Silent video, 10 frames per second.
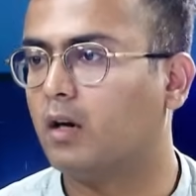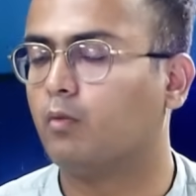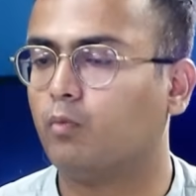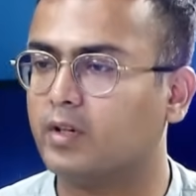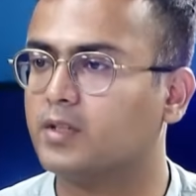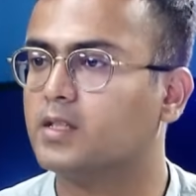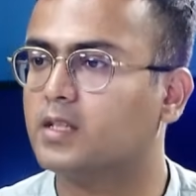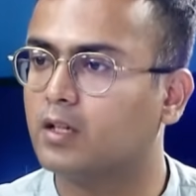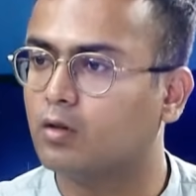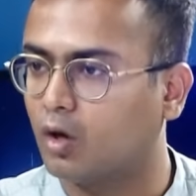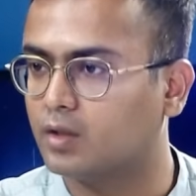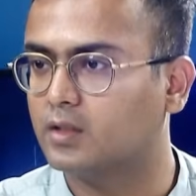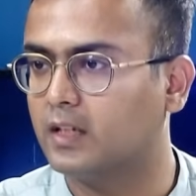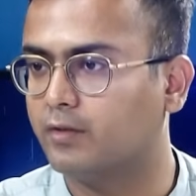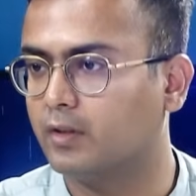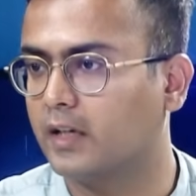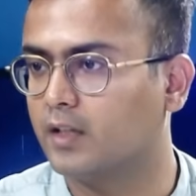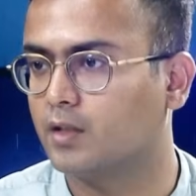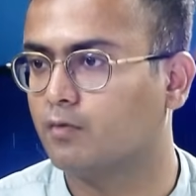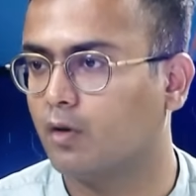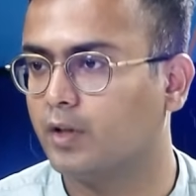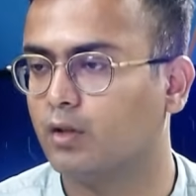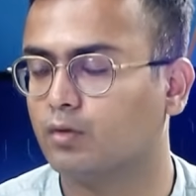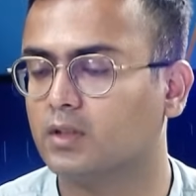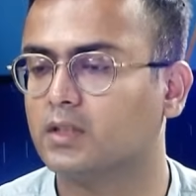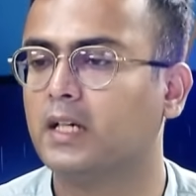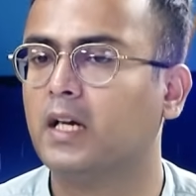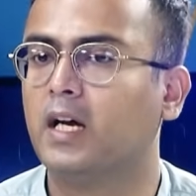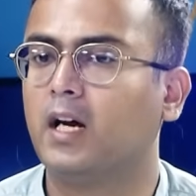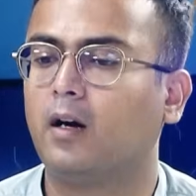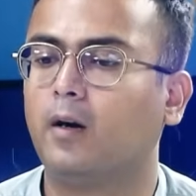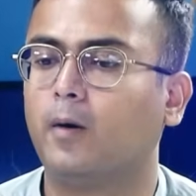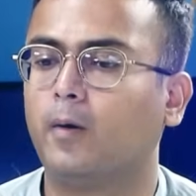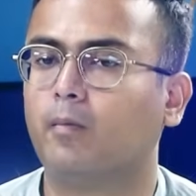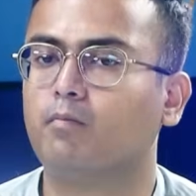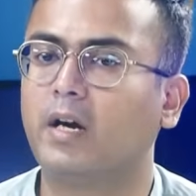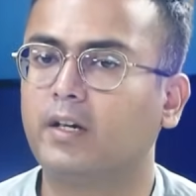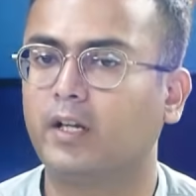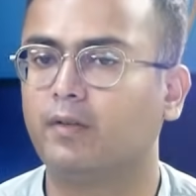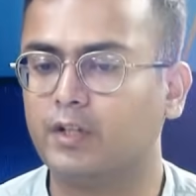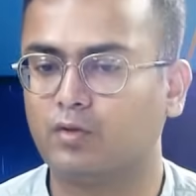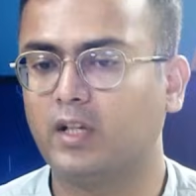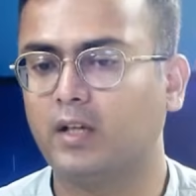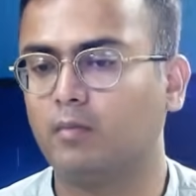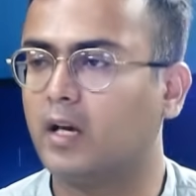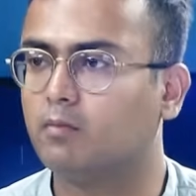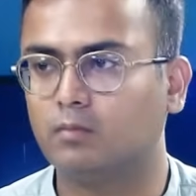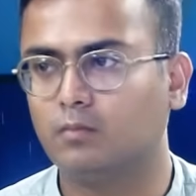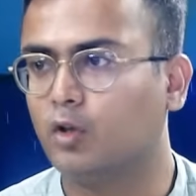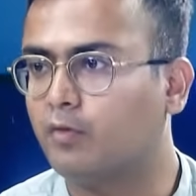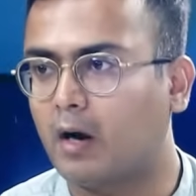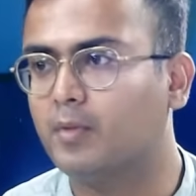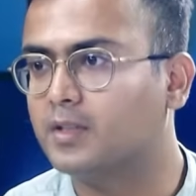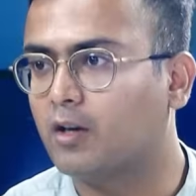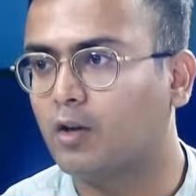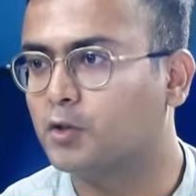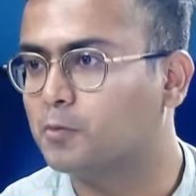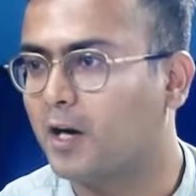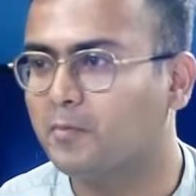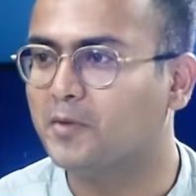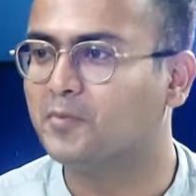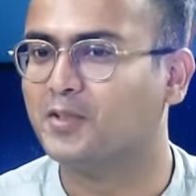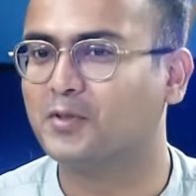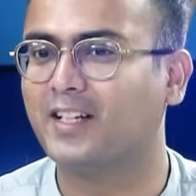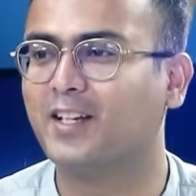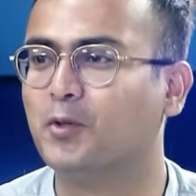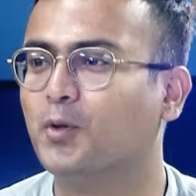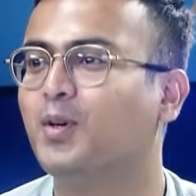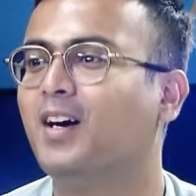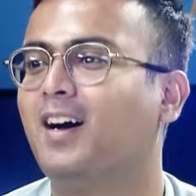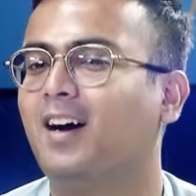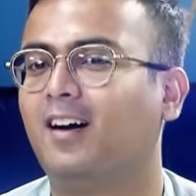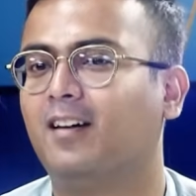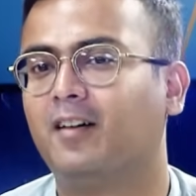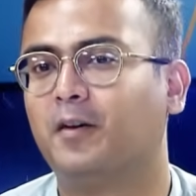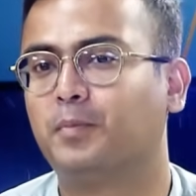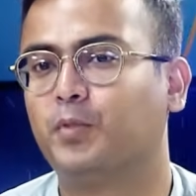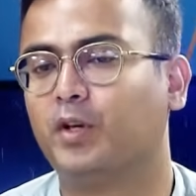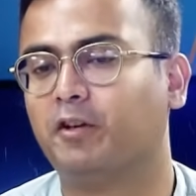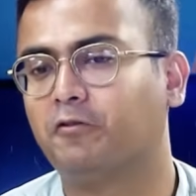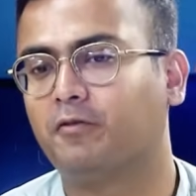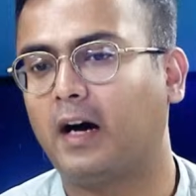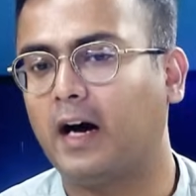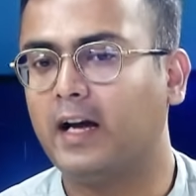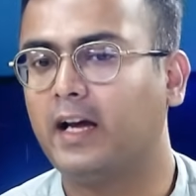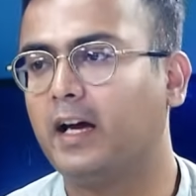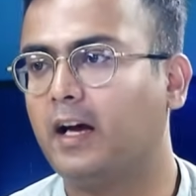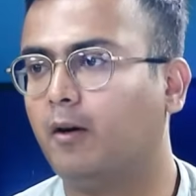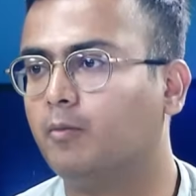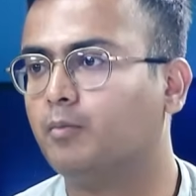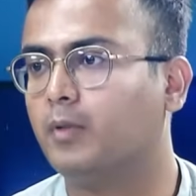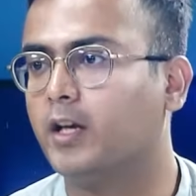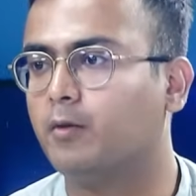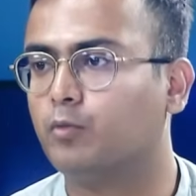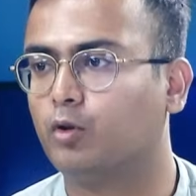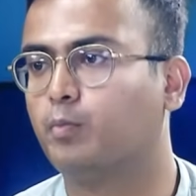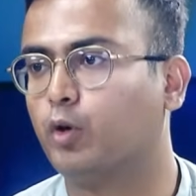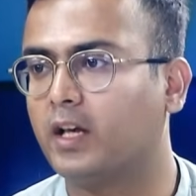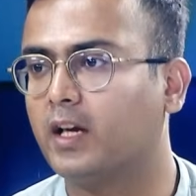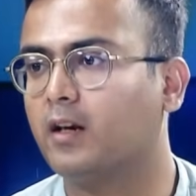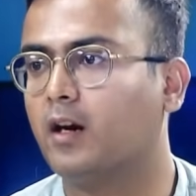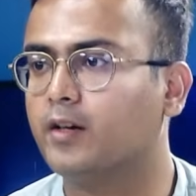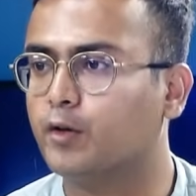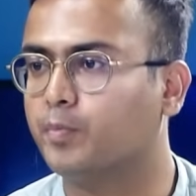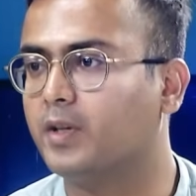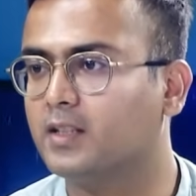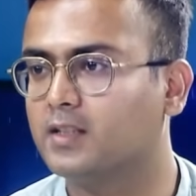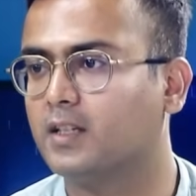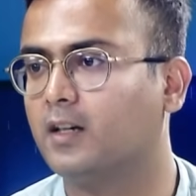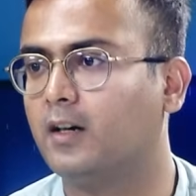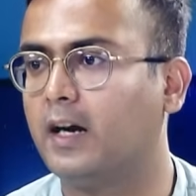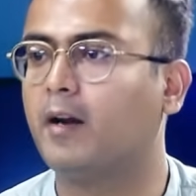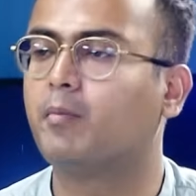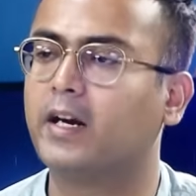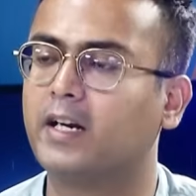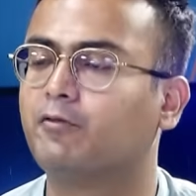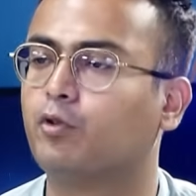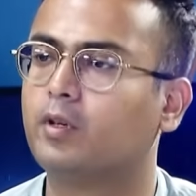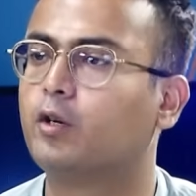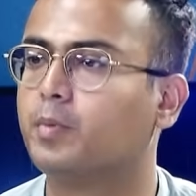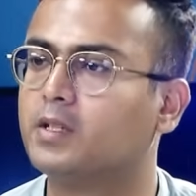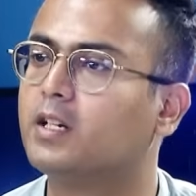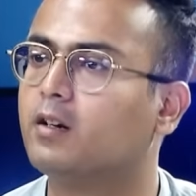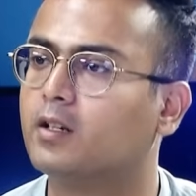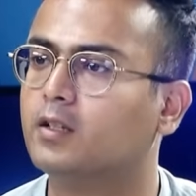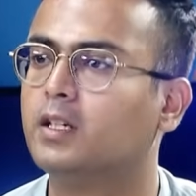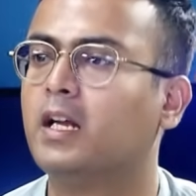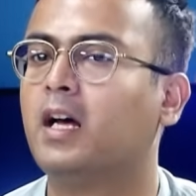versus the cost that is involved. But eventually, and farmers are also smart people. So they know, if I am putting in 100 rupees and I'm getting 400 rupees in return,